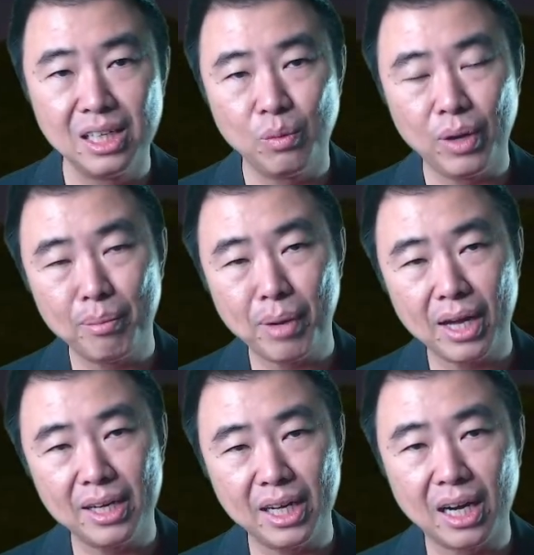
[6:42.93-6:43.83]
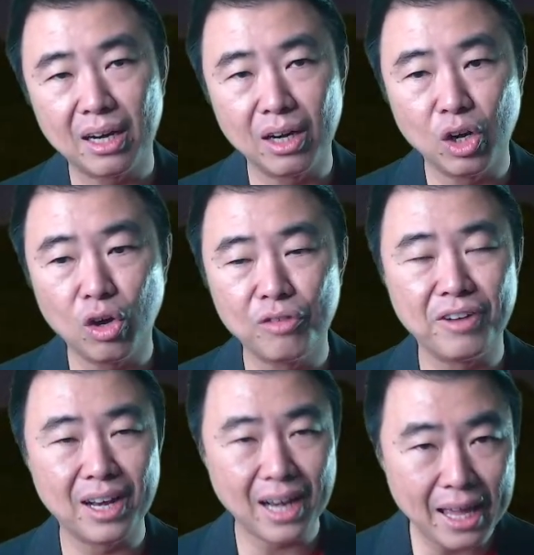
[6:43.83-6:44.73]
whereby there are a lot of
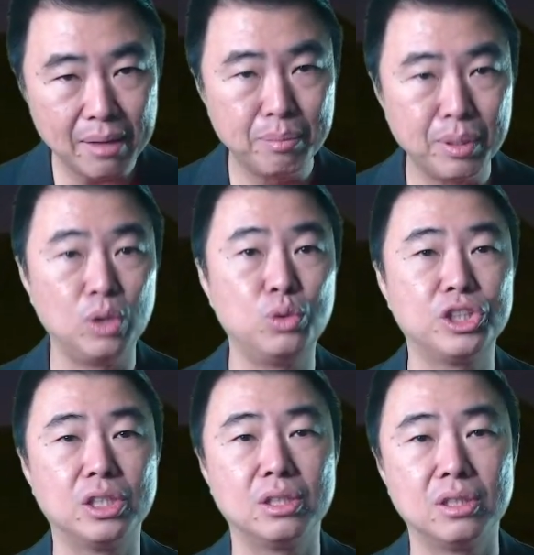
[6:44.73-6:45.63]
light pollution,